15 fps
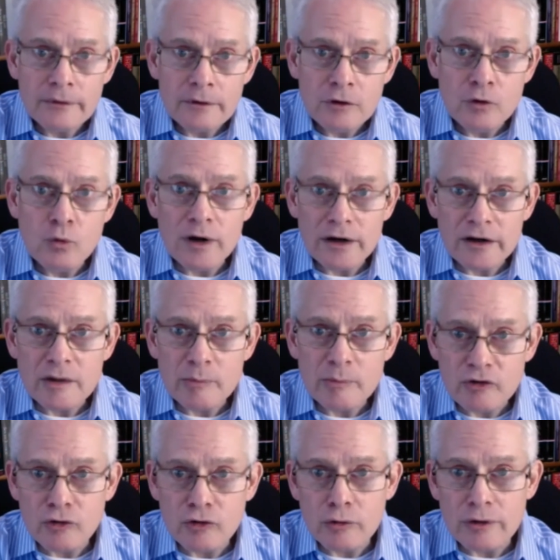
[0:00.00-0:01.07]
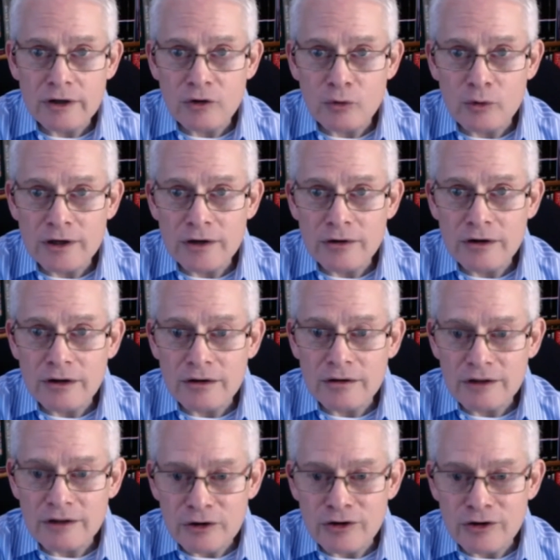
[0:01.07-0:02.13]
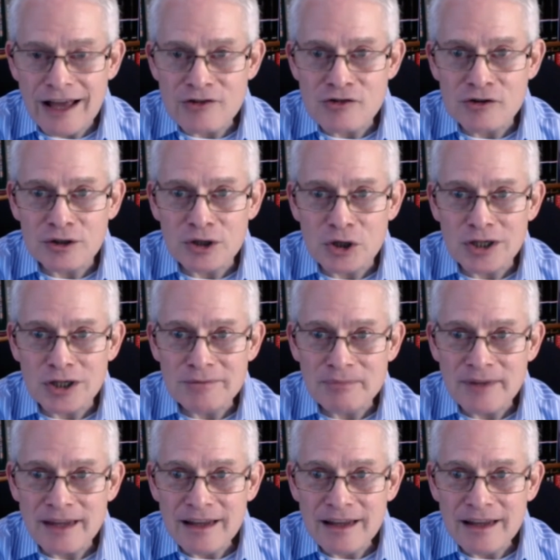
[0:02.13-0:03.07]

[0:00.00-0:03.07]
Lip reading: you wanted to pursue a career in international law?